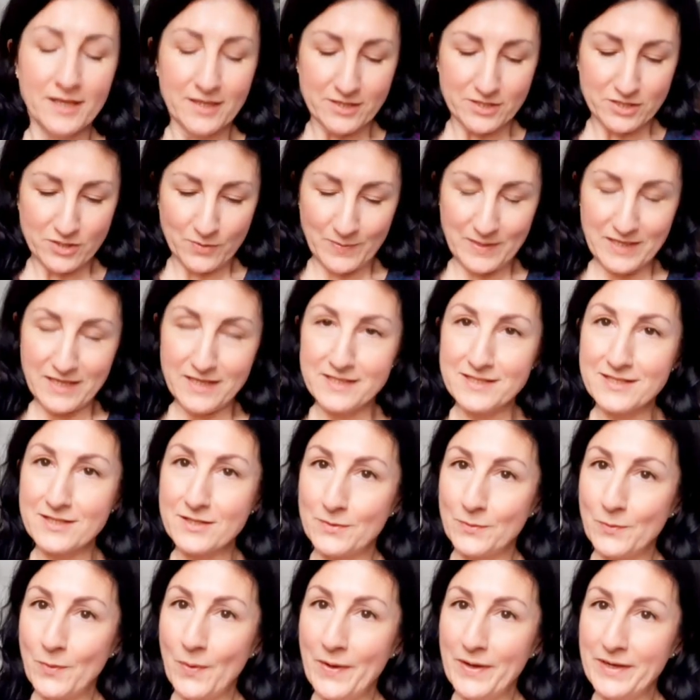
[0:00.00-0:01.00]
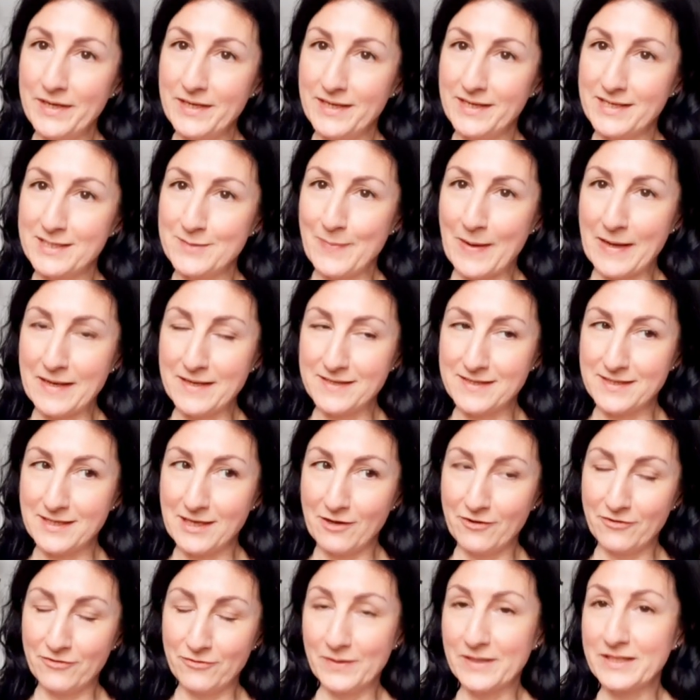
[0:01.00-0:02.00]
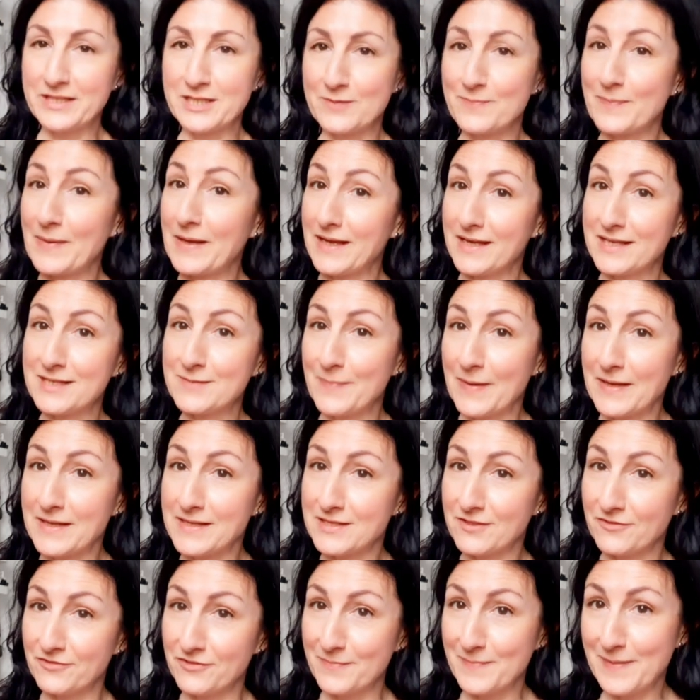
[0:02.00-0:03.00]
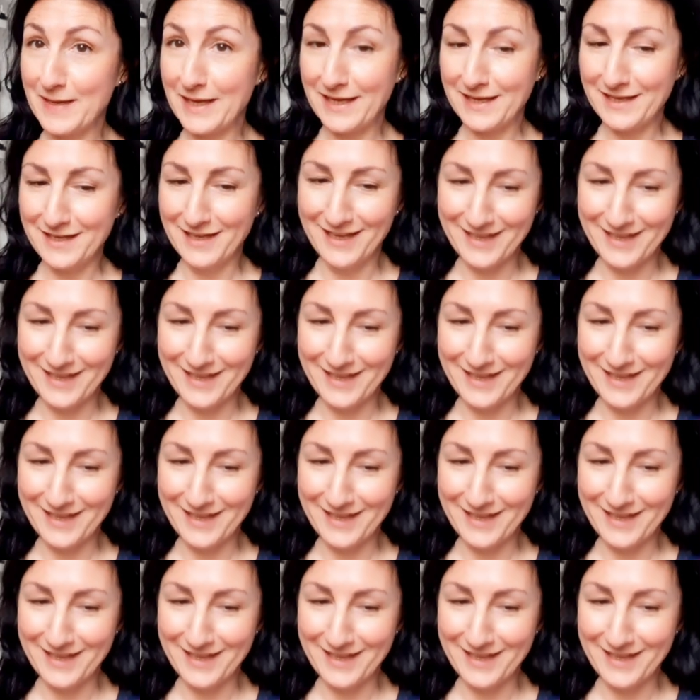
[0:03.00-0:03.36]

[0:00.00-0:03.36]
So it is quite expensive, what's but expensive for me.